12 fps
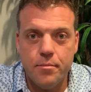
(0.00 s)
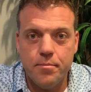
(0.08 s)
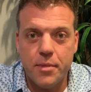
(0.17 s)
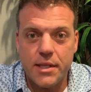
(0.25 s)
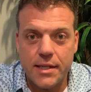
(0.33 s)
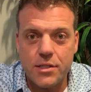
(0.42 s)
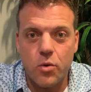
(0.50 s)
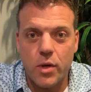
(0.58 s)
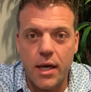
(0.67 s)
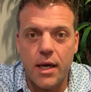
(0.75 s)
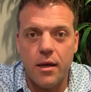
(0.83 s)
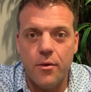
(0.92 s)
but that's
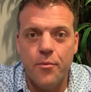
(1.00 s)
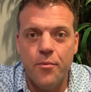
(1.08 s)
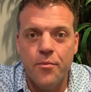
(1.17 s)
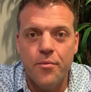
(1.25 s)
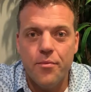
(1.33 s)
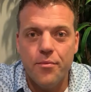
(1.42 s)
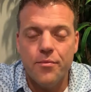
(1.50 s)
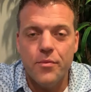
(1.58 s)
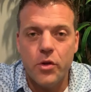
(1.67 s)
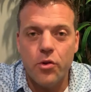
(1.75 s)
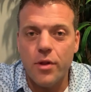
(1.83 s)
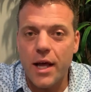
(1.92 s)
okay.
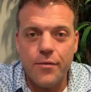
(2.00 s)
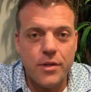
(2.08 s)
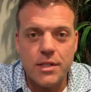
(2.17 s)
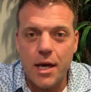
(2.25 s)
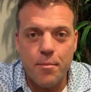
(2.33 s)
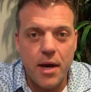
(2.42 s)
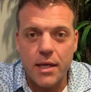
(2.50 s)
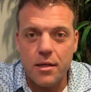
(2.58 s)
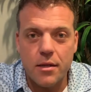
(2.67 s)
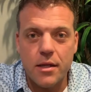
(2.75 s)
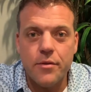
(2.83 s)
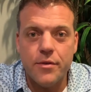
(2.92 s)
Your life is not mine to
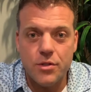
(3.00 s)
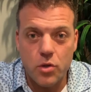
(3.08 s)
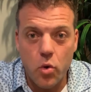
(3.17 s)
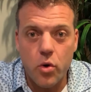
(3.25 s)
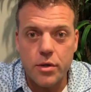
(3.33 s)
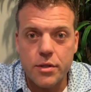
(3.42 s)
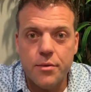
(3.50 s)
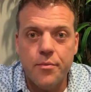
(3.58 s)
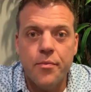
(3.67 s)
live, it's yours.